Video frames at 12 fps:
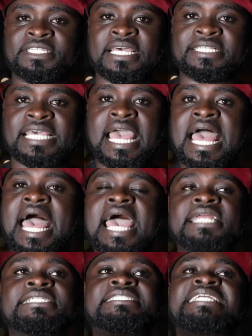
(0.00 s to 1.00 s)
set,
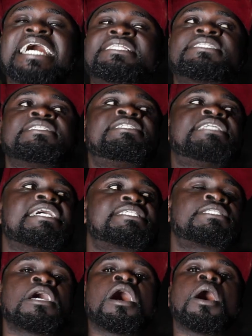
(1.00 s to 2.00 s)
and that
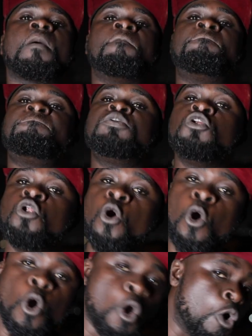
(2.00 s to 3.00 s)
just
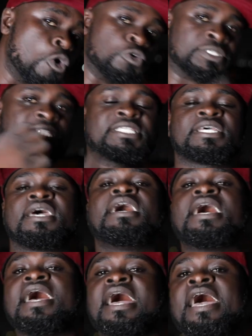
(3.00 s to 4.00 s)
blows
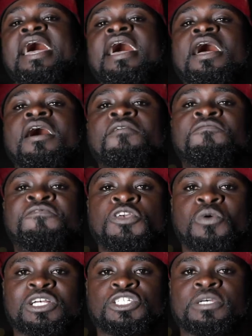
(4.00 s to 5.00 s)
her
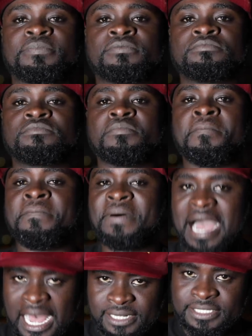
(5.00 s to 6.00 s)
viewership.
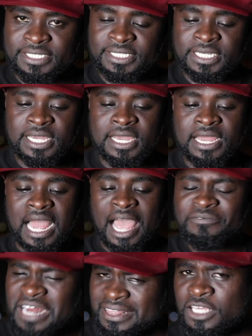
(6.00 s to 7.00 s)
But I
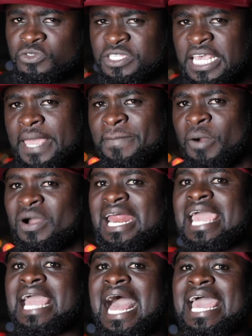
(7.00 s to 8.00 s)
have nothing to say, but what
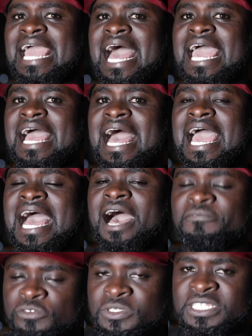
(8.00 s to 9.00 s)
I
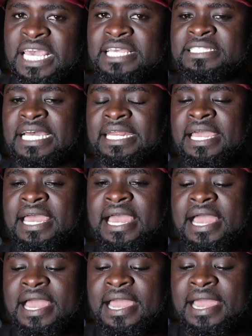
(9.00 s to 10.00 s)
have to say is that
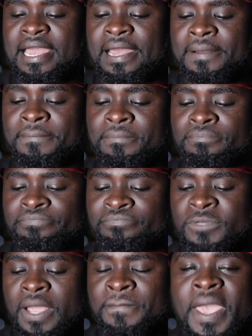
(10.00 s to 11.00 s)

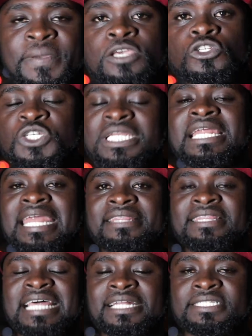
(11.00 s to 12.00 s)
maybe you shouldn't
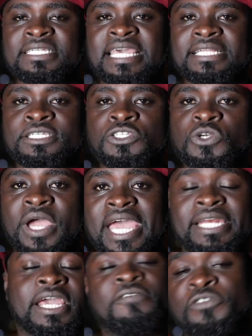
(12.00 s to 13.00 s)
let that get into your
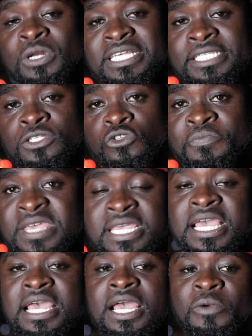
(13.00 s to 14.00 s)
head. If you listen to me,
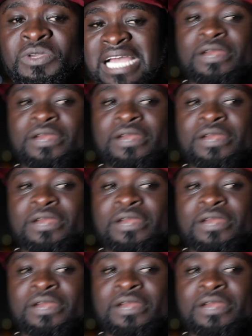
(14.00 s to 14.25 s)
which